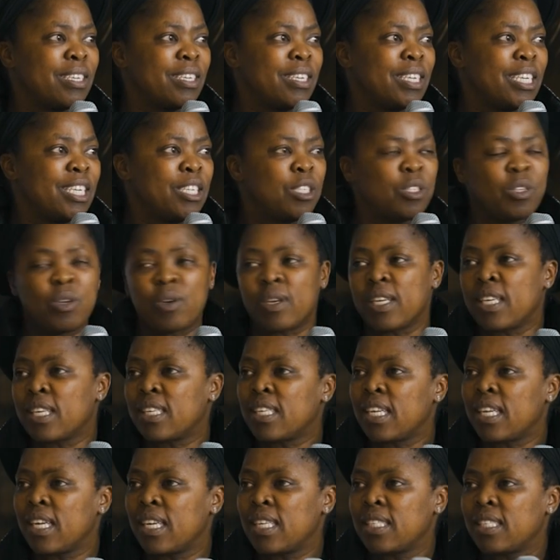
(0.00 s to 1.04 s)
Into
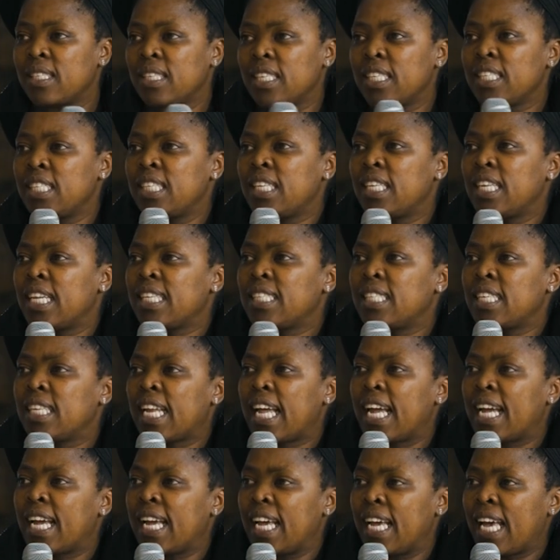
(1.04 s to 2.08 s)
is written as in
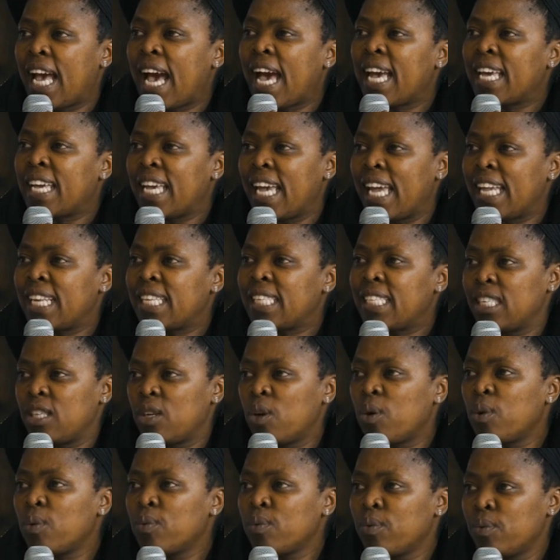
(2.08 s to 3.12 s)
like
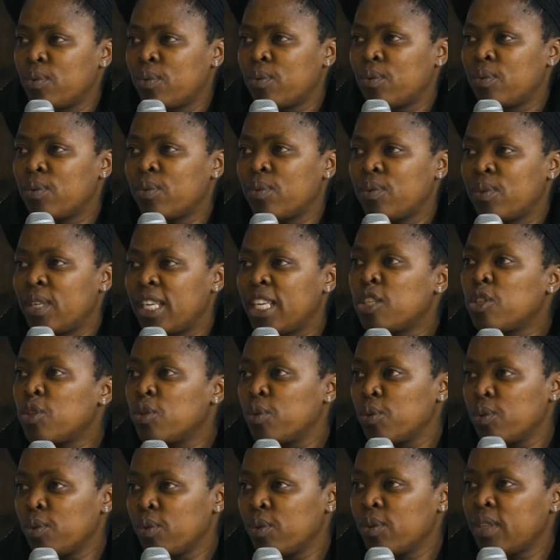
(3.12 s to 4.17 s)
INTO.
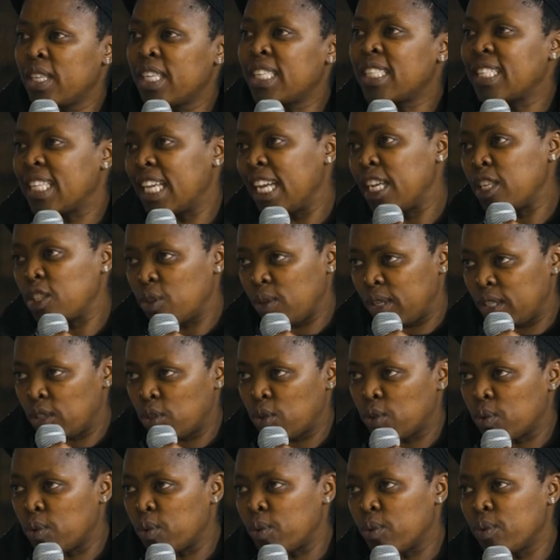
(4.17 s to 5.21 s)
Into is into in
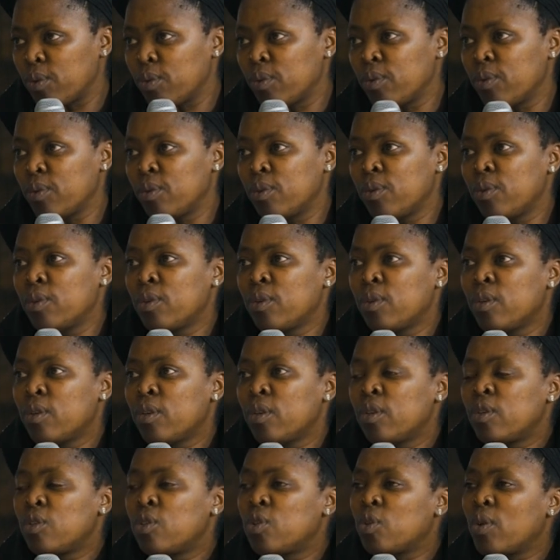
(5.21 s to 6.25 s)
Zulu.
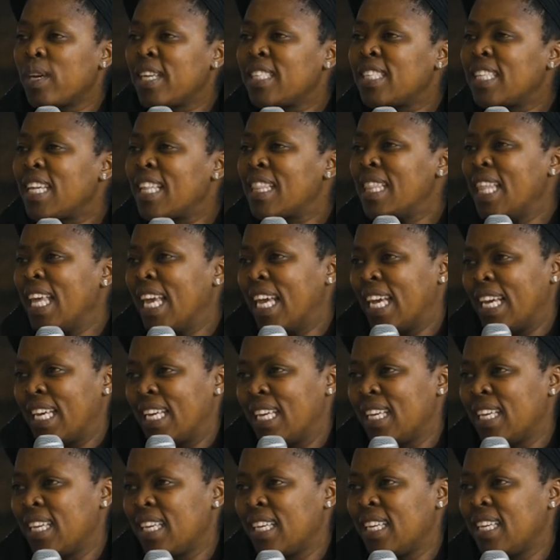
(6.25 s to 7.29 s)
So it's a thing.
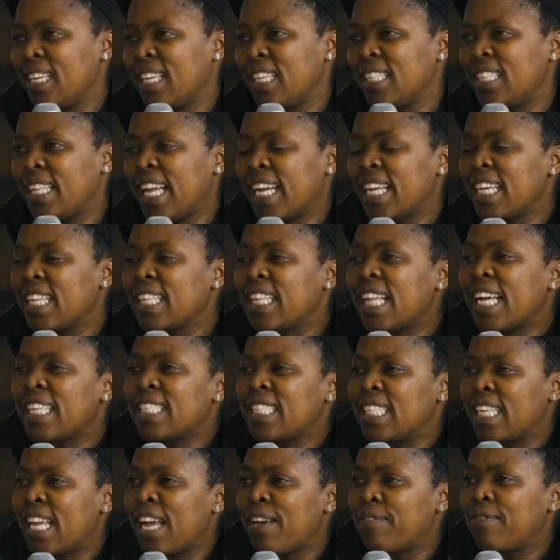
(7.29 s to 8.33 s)
It's like it
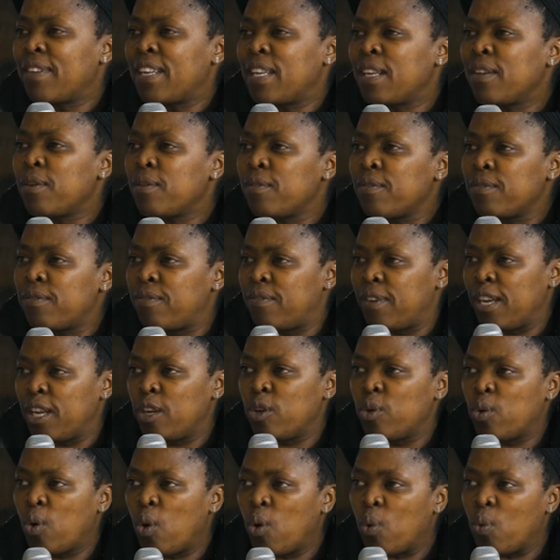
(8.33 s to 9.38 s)
doesn't have any
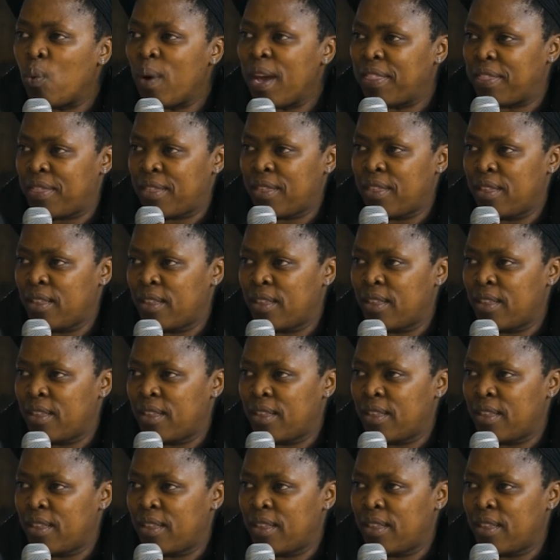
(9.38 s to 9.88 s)
value or worth.